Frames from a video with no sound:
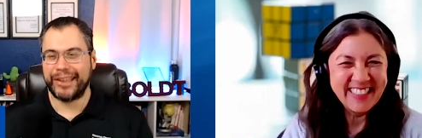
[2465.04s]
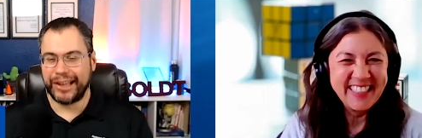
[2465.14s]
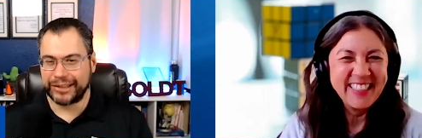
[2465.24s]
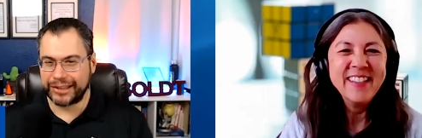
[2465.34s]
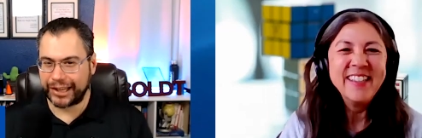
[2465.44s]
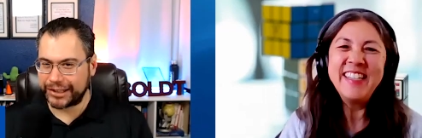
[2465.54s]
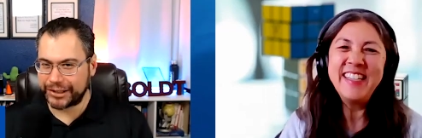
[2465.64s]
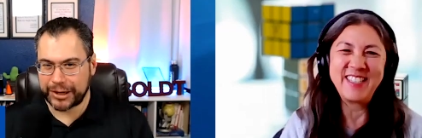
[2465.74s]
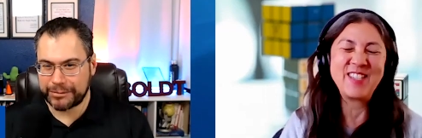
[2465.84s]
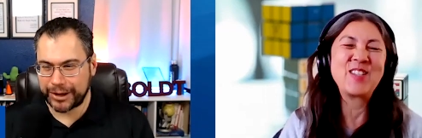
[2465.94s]
Speaker 1: I was like, it's
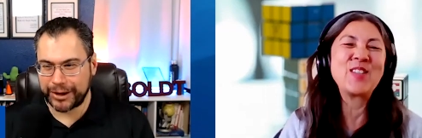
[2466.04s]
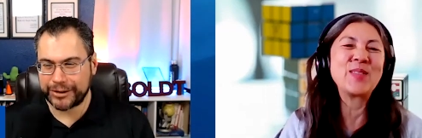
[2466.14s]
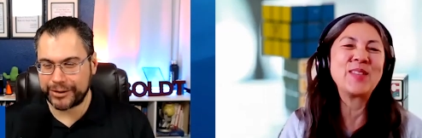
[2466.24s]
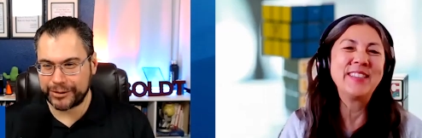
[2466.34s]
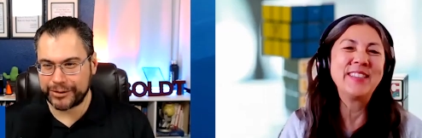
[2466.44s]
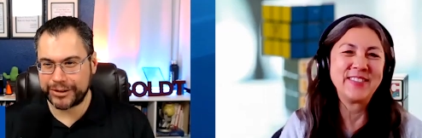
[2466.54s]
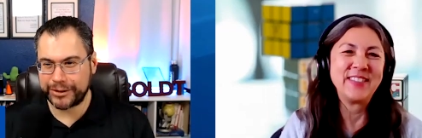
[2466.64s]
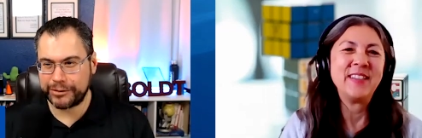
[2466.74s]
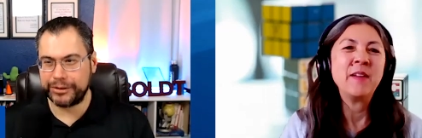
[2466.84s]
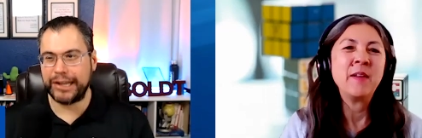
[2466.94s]
going to be our true. turn
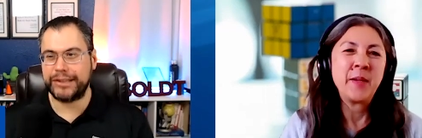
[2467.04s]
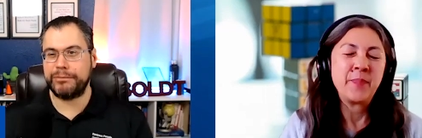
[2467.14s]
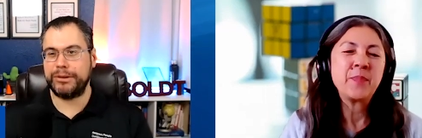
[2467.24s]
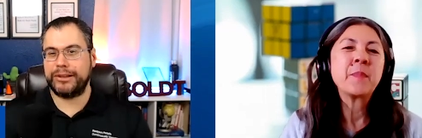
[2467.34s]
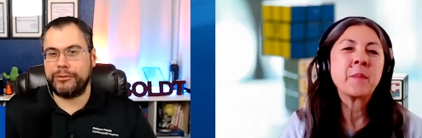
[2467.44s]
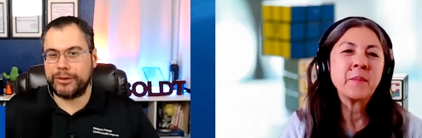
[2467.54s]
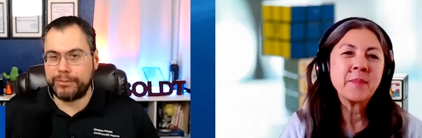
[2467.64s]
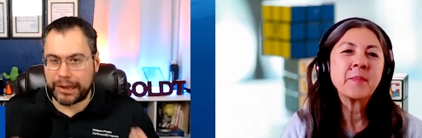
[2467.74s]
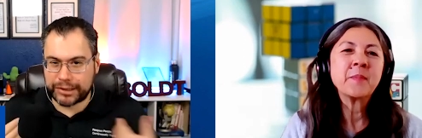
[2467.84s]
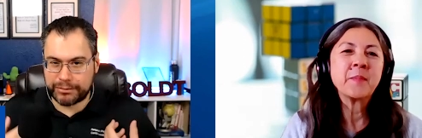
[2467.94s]
soon. I said, but the
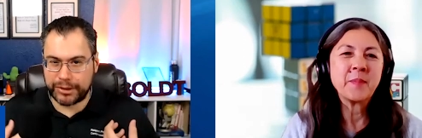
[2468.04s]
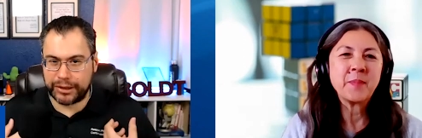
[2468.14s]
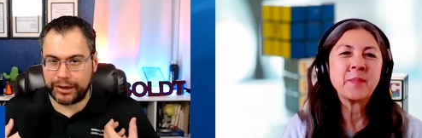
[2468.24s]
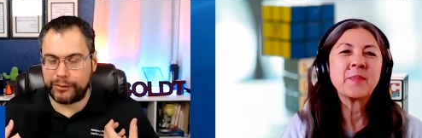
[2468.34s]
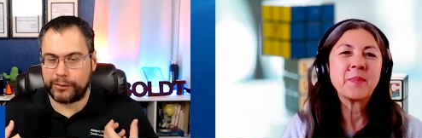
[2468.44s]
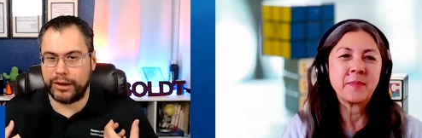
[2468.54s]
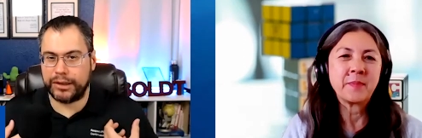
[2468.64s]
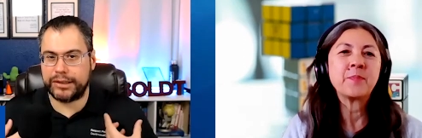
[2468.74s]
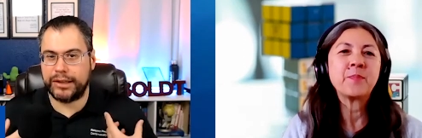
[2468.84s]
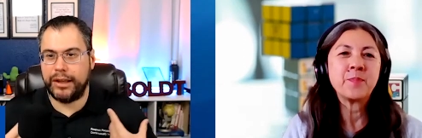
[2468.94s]
responsibility for
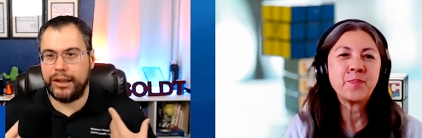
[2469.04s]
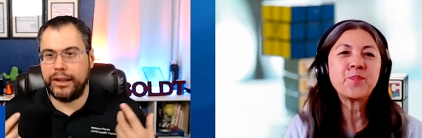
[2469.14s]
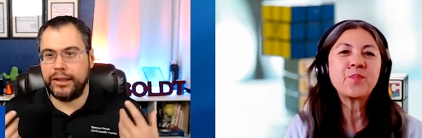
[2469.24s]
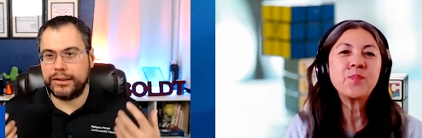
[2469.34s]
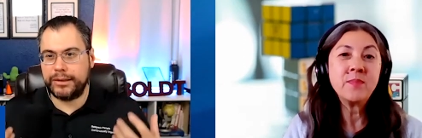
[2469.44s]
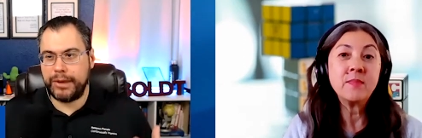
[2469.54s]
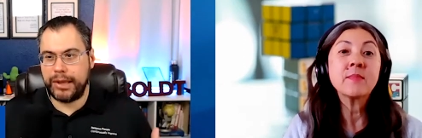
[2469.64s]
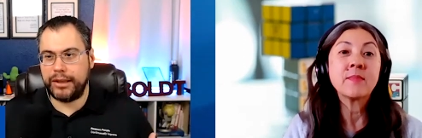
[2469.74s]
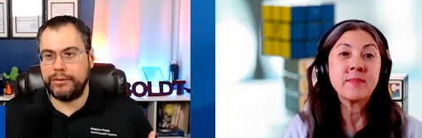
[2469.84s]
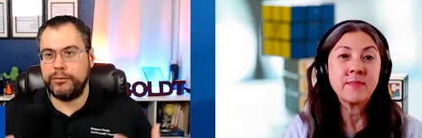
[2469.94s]
us to
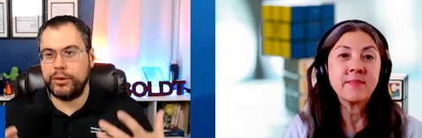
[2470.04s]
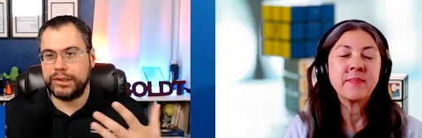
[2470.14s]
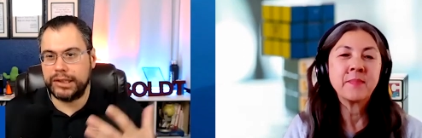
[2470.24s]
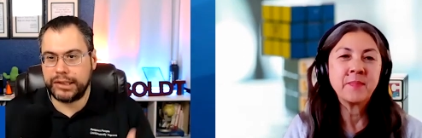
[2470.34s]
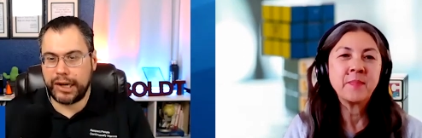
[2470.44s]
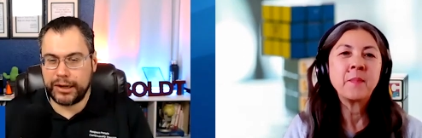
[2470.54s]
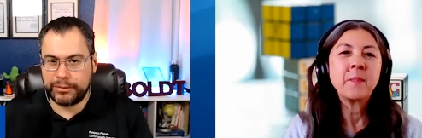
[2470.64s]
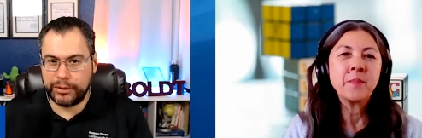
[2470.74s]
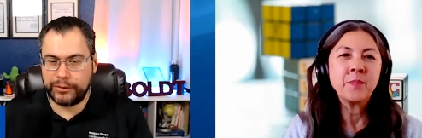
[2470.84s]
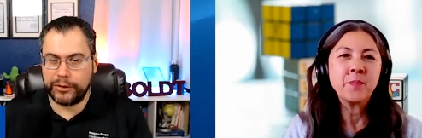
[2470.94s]
make it more
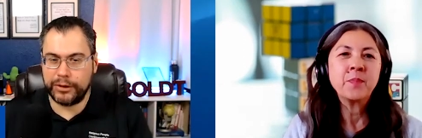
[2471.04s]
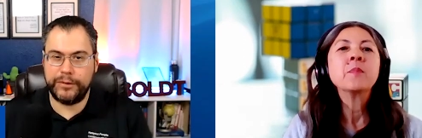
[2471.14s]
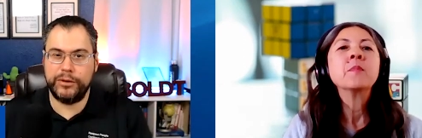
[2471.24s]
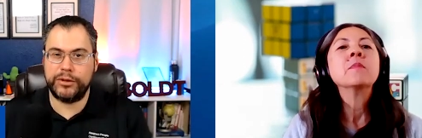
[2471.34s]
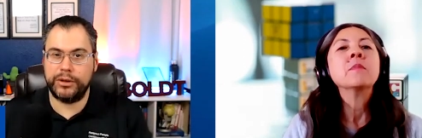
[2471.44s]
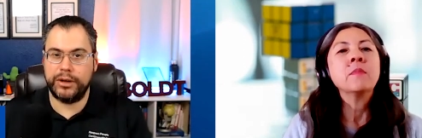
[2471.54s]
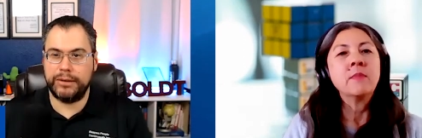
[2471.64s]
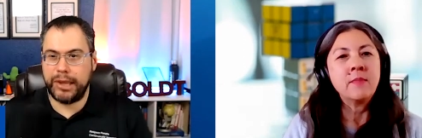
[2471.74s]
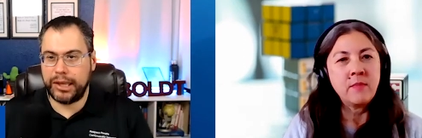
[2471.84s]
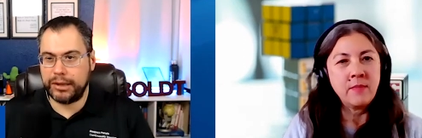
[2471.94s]
sustainable for the future
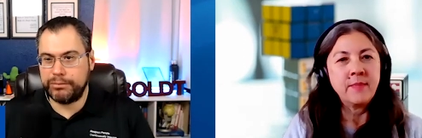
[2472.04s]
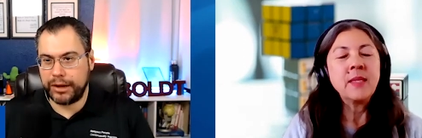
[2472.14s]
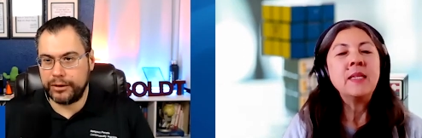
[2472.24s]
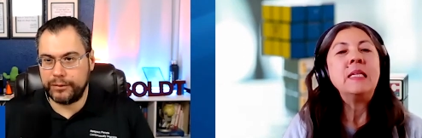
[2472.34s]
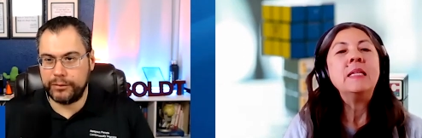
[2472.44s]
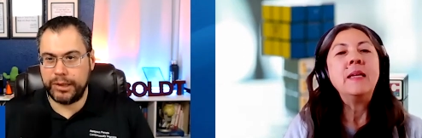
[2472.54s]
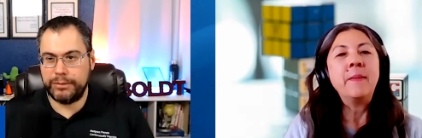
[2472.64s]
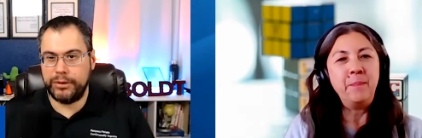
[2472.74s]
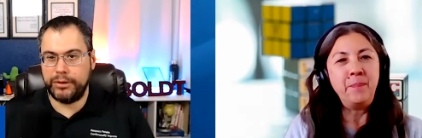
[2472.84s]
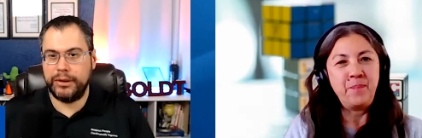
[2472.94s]
and make it better for
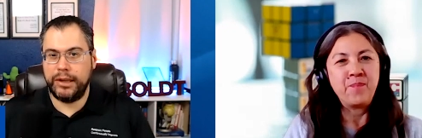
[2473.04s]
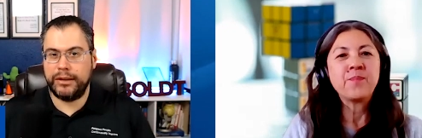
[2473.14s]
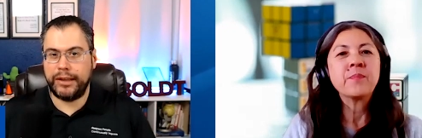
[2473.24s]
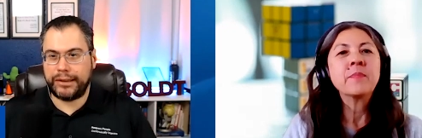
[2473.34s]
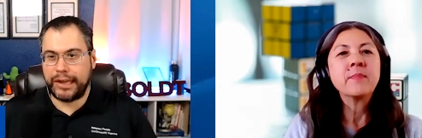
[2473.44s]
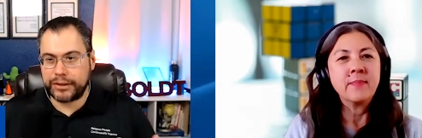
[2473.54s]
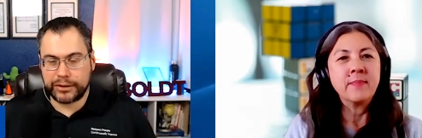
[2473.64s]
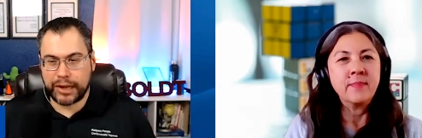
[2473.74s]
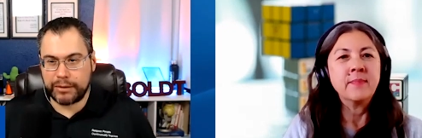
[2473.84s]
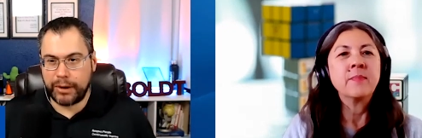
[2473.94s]
people. Yep. Like that's our
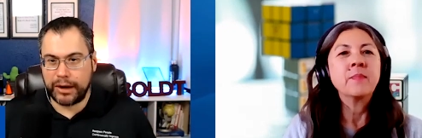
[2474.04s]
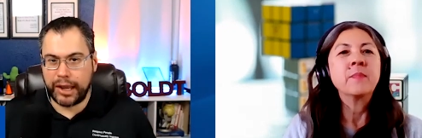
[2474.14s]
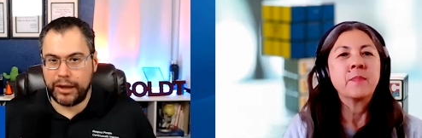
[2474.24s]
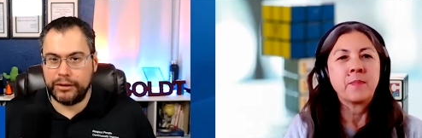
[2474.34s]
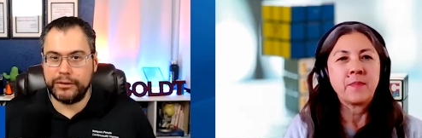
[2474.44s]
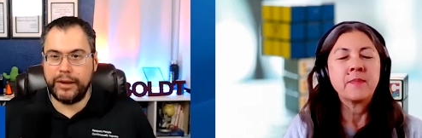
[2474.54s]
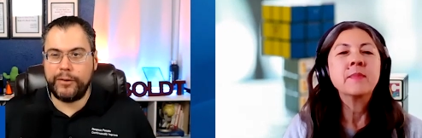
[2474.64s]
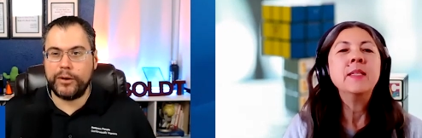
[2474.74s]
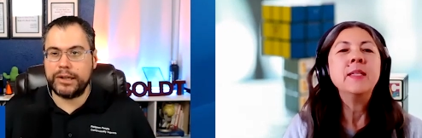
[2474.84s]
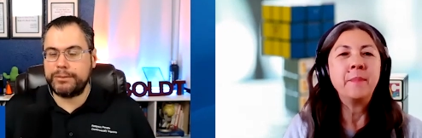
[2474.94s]
time right now. If
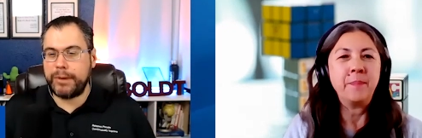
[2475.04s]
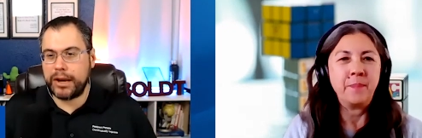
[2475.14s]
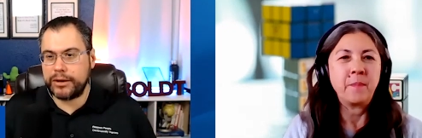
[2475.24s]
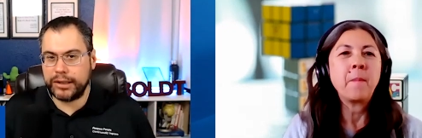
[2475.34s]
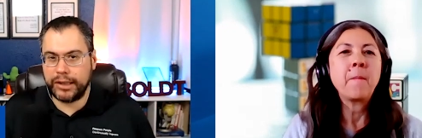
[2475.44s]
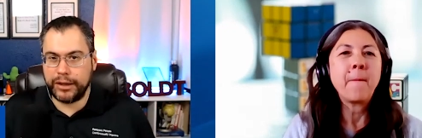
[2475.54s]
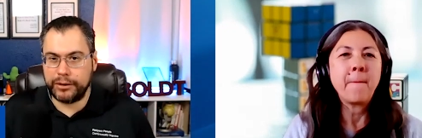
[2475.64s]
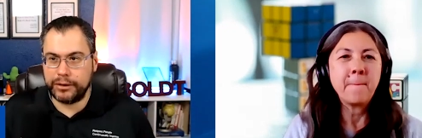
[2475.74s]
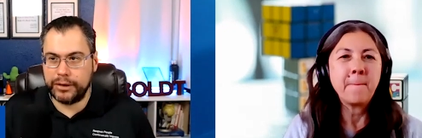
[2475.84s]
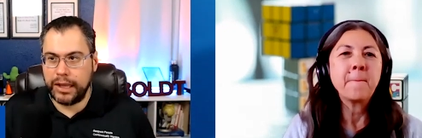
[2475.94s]
you're an yep. aspiring
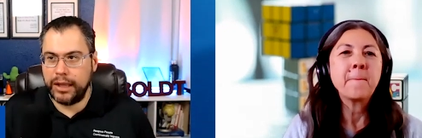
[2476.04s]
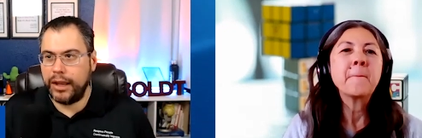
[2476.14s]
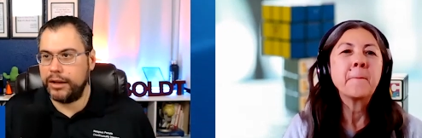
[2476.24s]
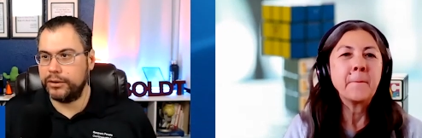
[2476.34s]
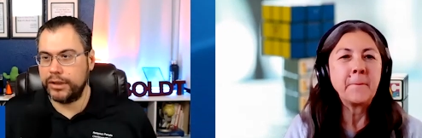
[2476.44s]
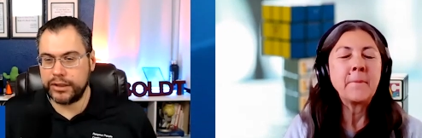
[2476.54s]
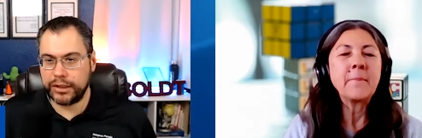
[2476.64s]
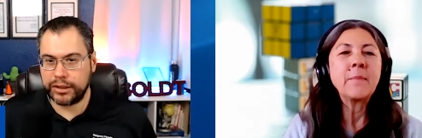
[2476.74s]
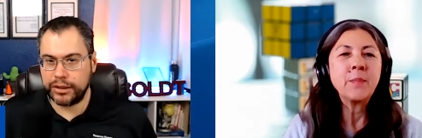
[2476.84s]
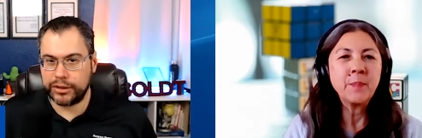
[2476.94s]
leader and you're listening
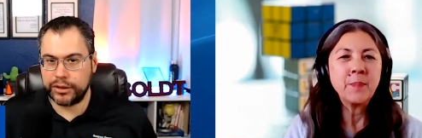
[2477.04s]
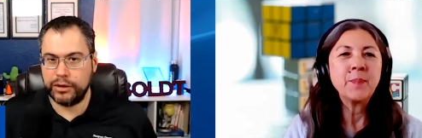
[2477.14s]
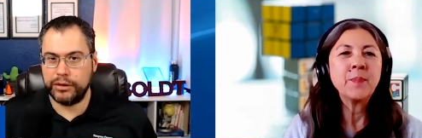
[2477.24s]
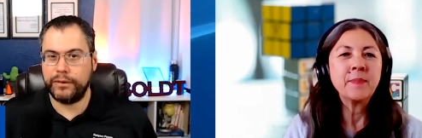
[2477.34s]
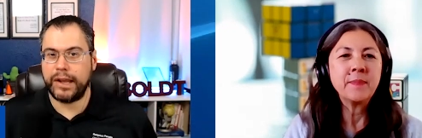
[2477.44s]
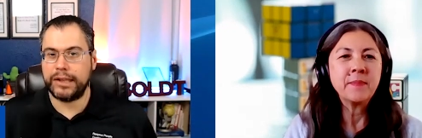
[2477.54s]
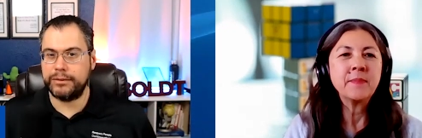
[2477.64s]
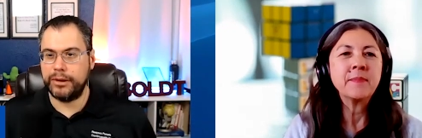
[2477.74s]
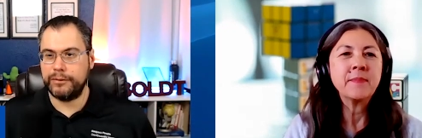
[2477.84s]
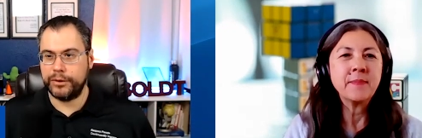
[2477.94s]
to the show and you've got
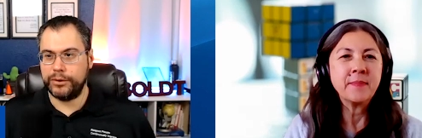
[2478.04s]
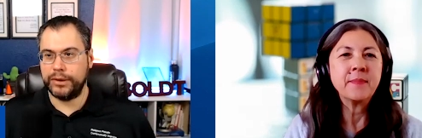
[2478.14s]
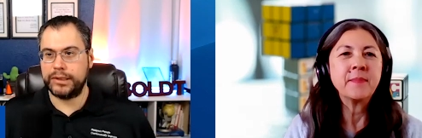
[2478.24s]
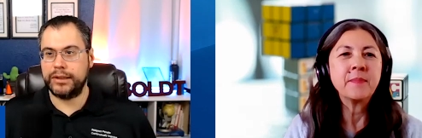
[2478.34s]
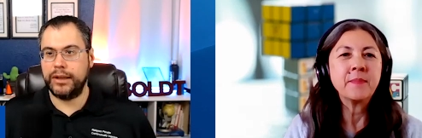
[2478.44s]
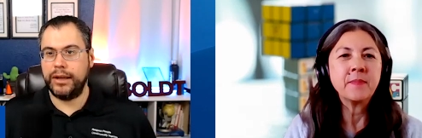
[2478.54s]
some influence,